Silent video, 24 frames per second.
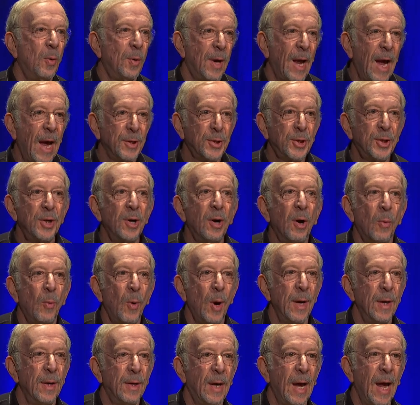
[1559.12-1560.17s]
last year
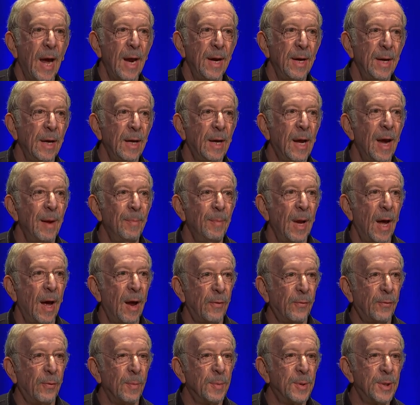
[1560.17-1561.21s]
when Kandi came down
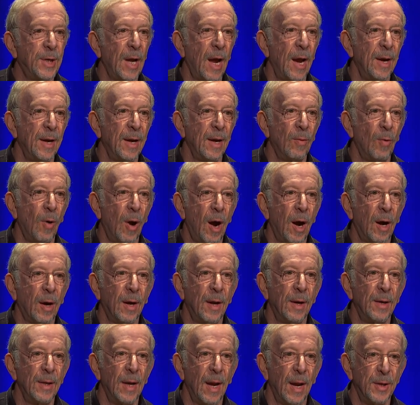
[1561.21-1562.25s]
from Standing Rock
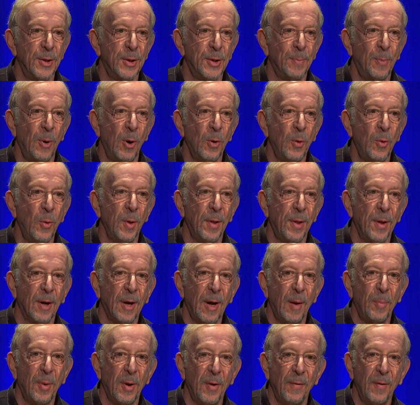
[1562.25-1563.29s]
and, and spoke with a
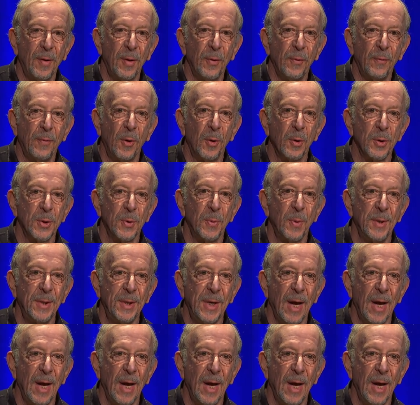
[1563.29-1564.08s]
couple of other folks with